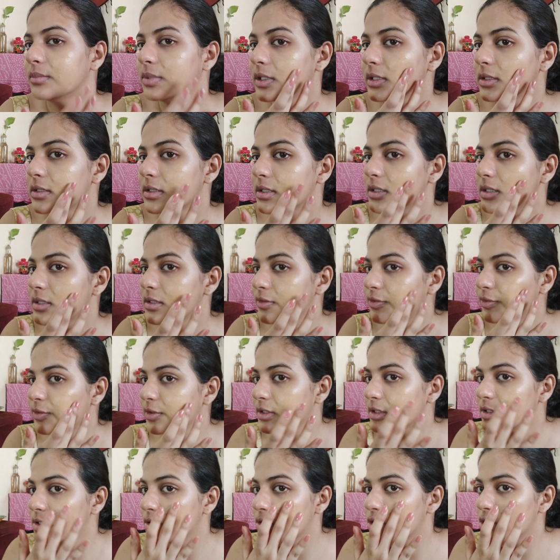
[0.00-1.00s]
But if
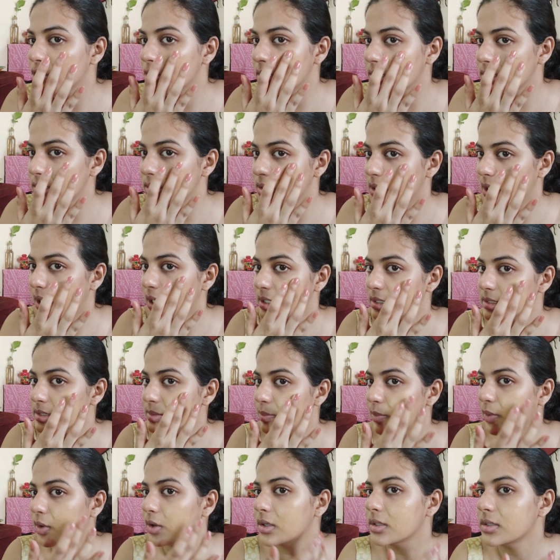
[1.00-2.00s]
it's just dark
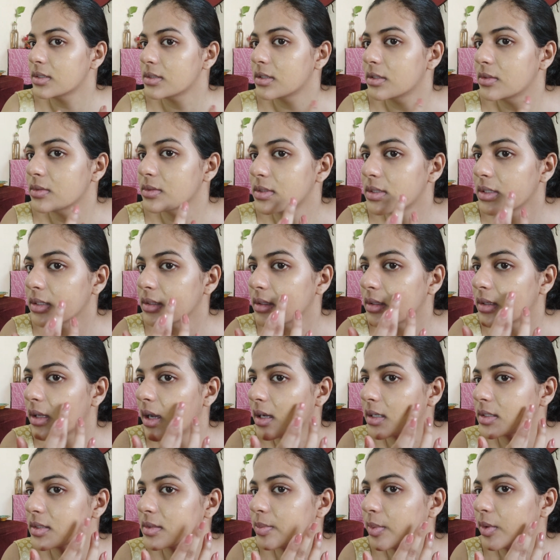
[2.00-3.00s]
spots, you see the
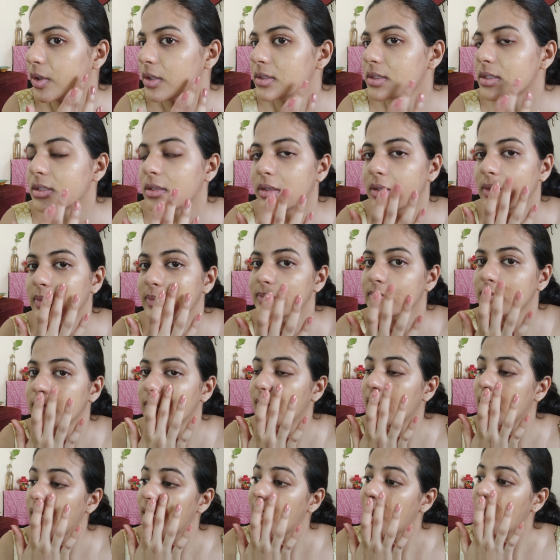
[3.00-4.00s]
dark spots here,
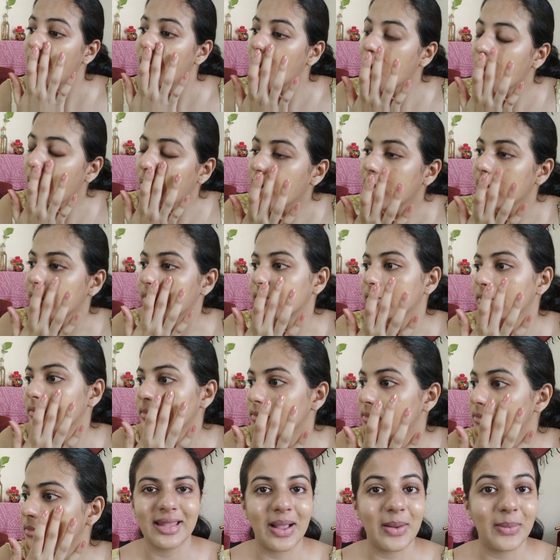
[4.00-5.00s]
gone.
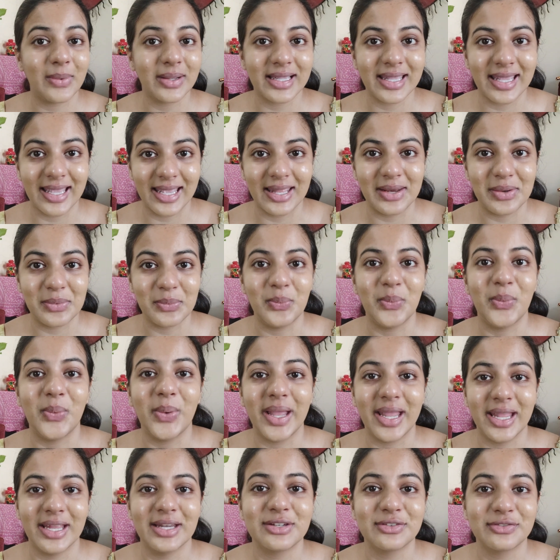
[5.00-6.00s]
Now again,
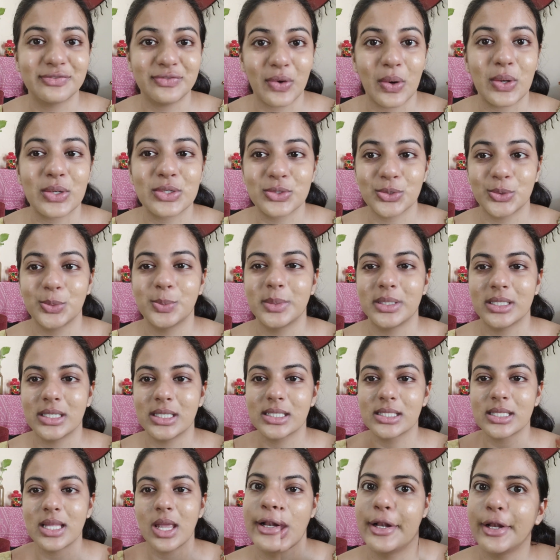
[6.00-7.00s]
wait for 2
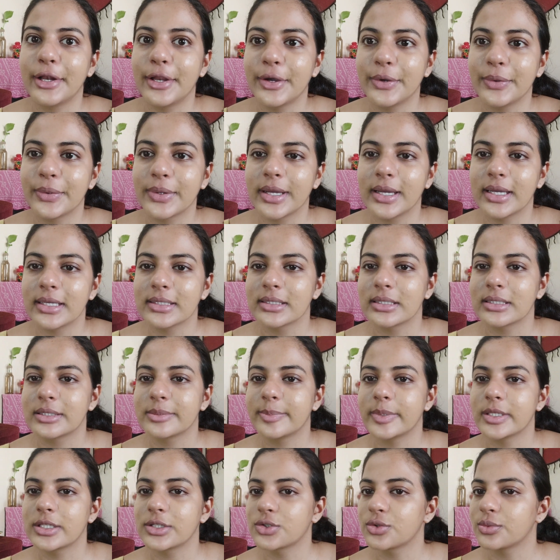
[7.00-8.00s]
minutes. Hello guys,
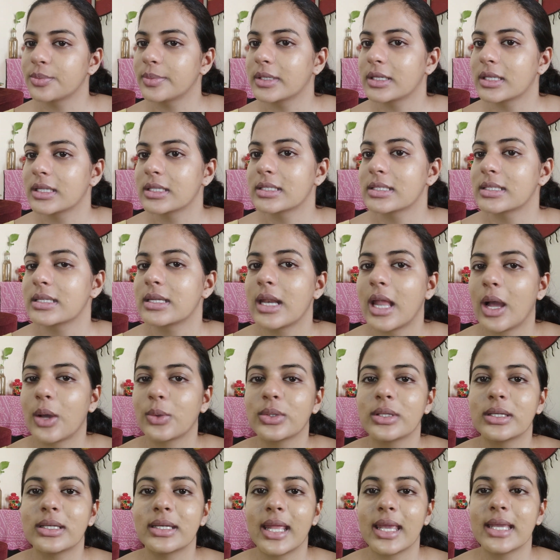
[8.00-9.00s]
it's been 2 minutes.
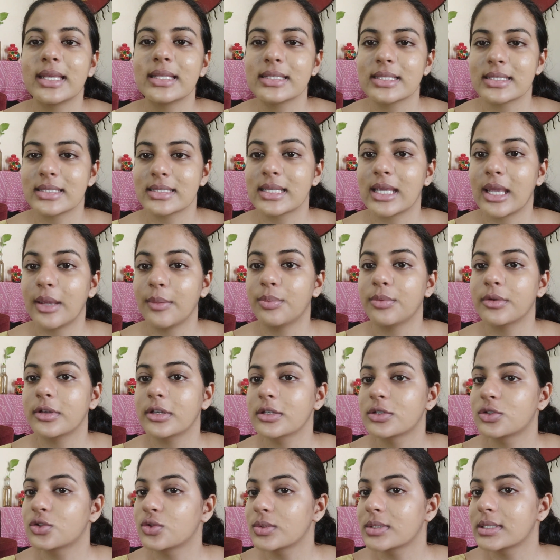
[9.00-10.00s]
Now the next step
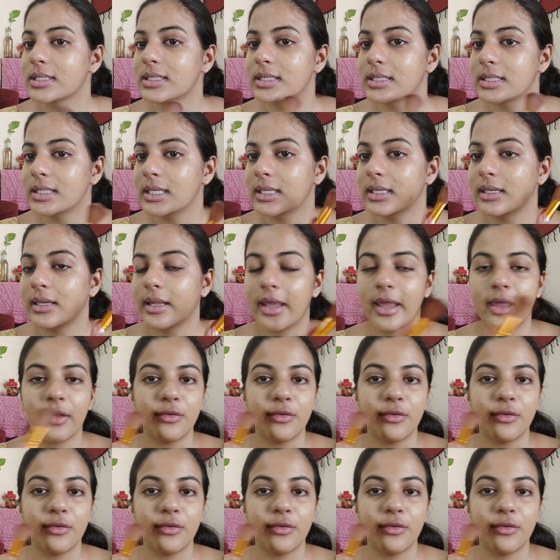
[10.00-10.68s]
is to seal